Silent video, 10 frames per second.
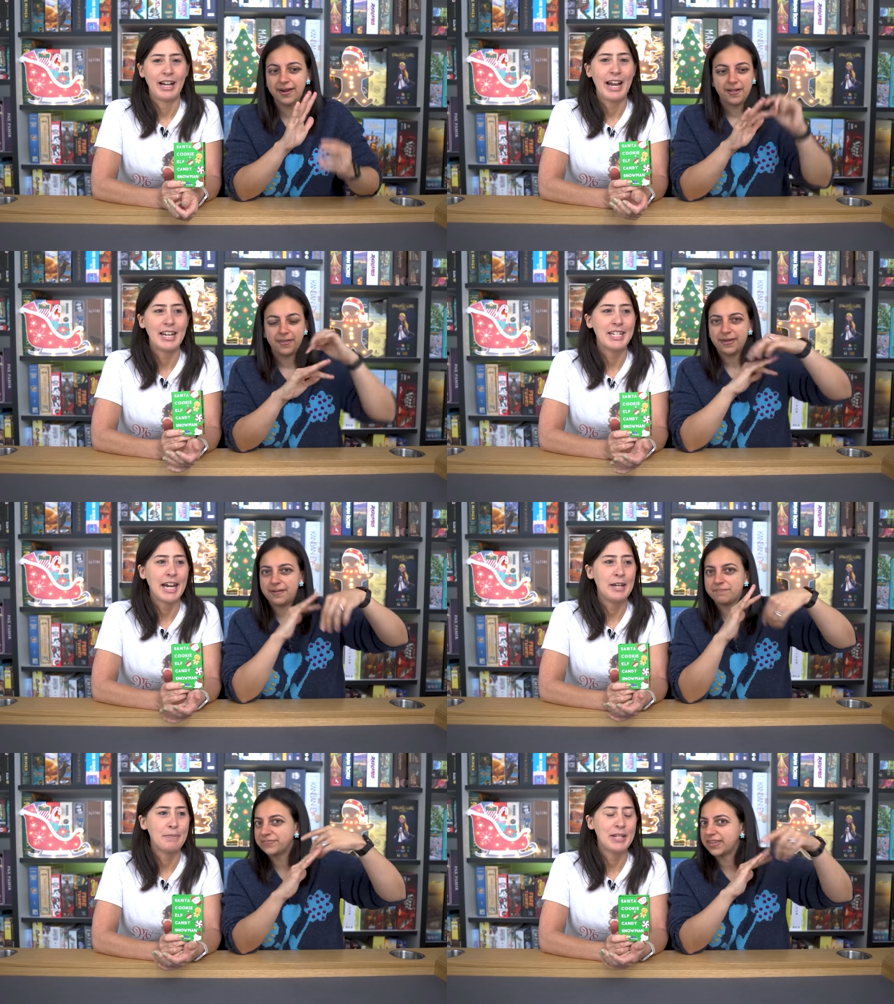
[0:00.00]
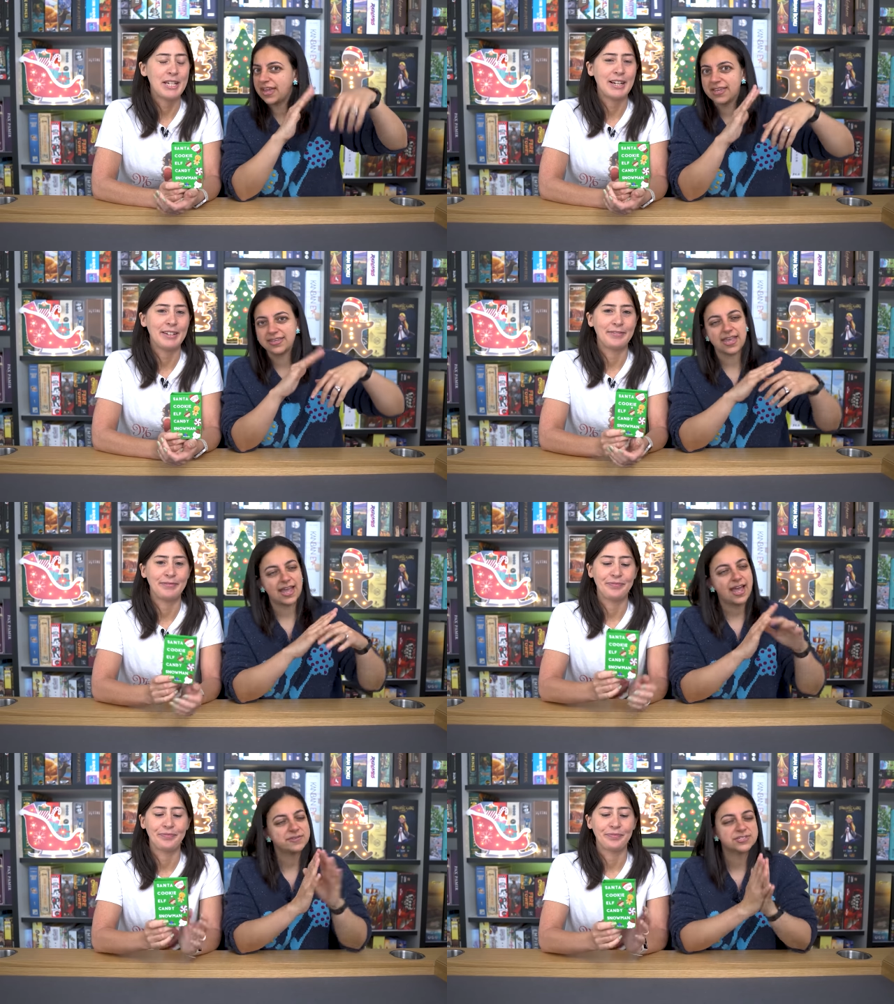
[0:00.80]
Speaker 1: hand tapes yeah
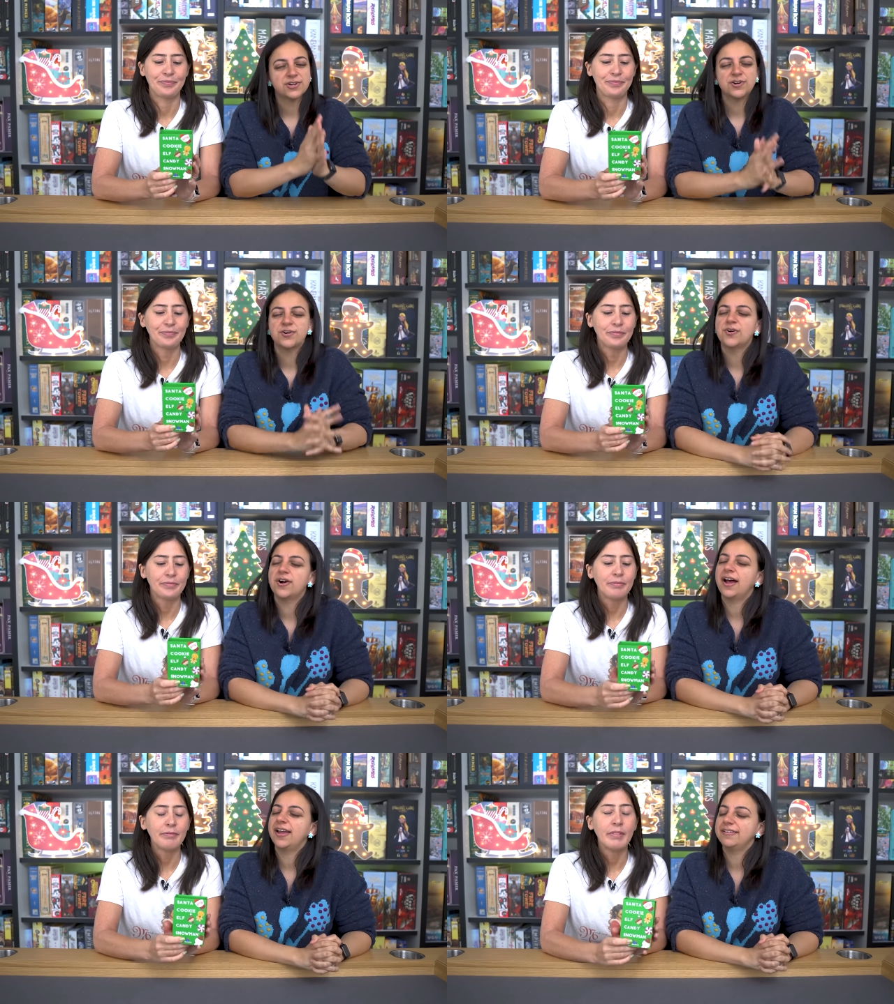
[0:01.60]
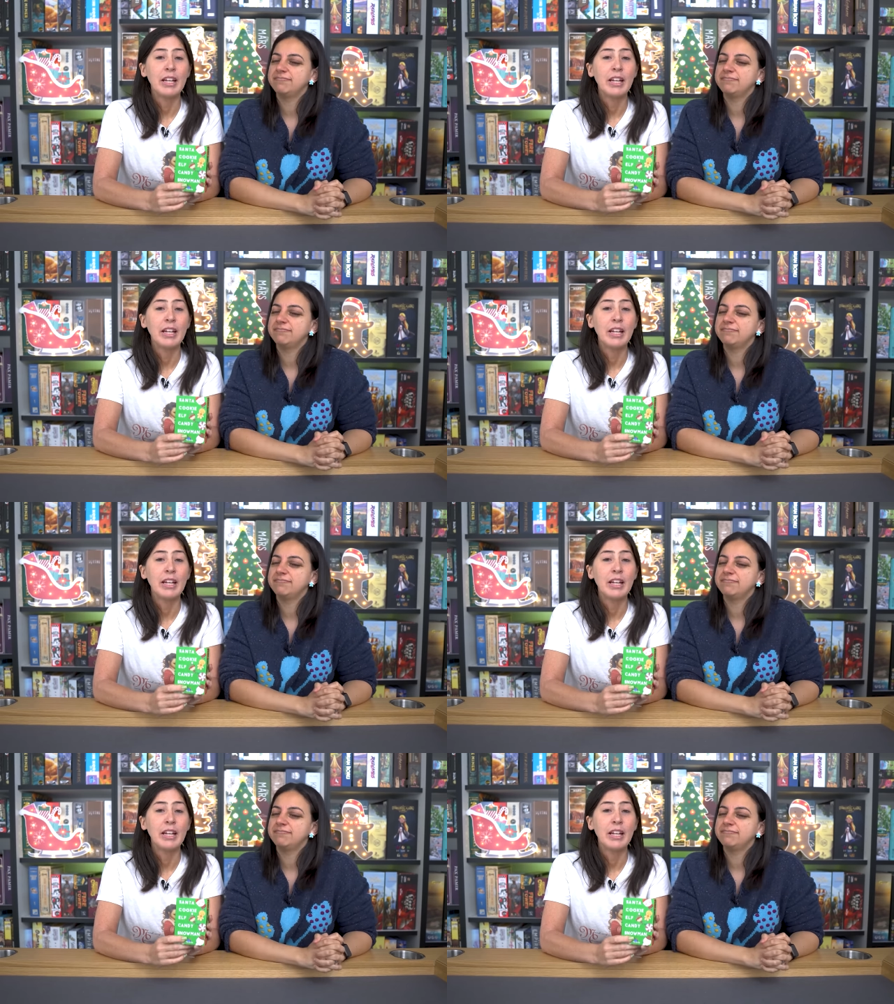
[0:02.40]
yeah so uh,